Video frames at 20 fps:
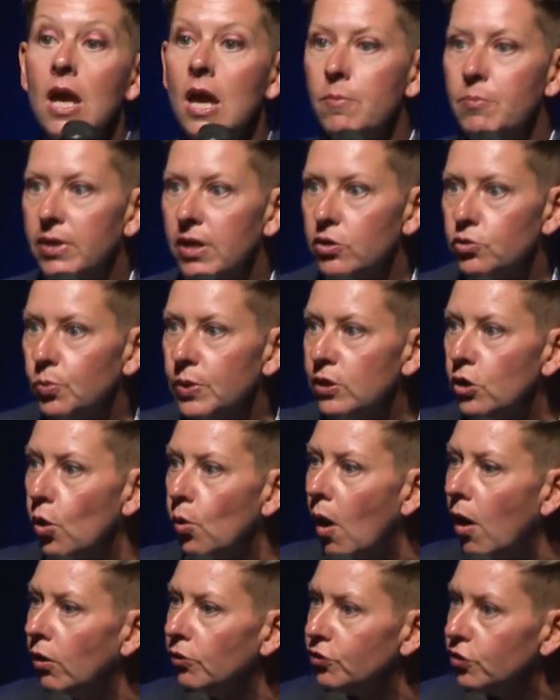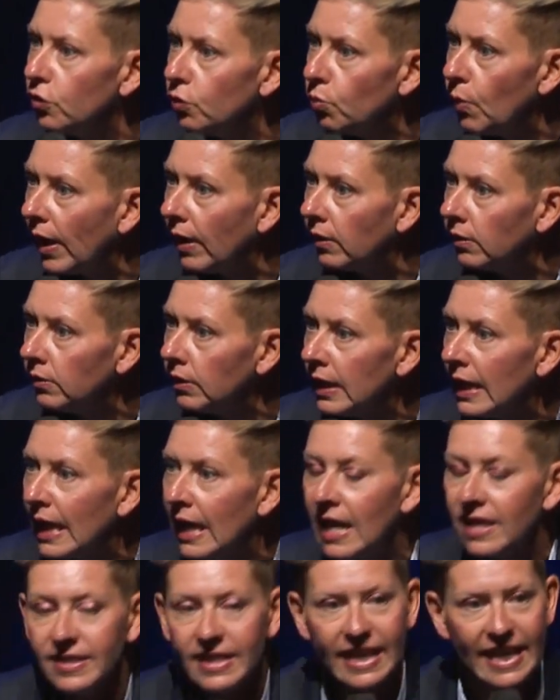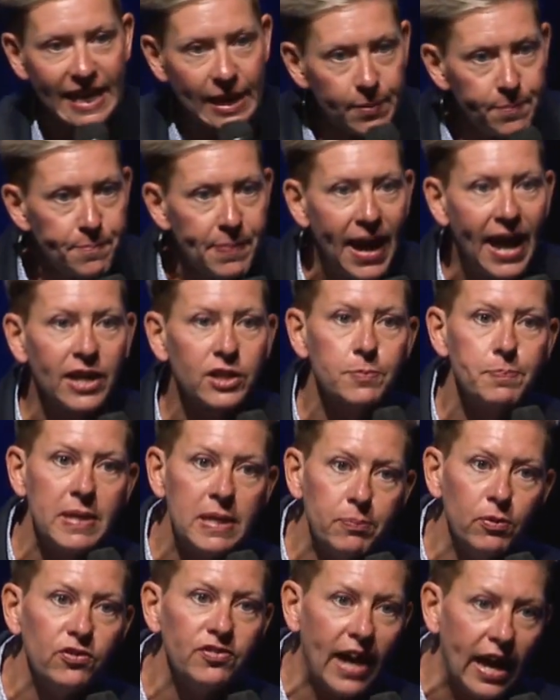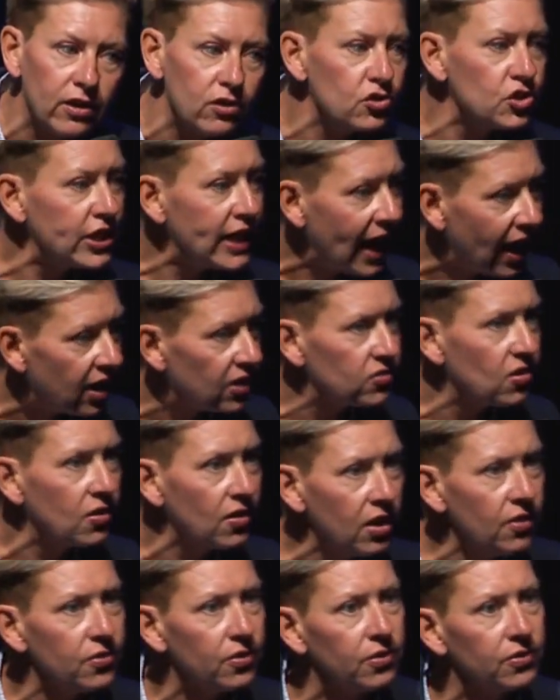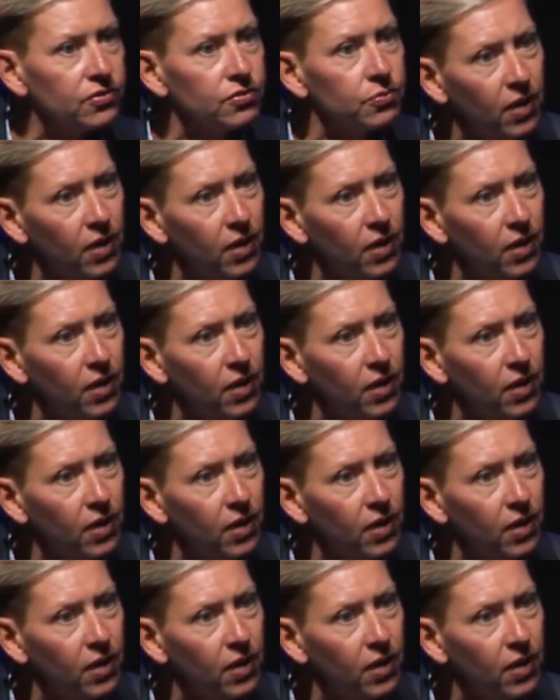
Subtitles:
because we know all too well the impact people's energy has on others,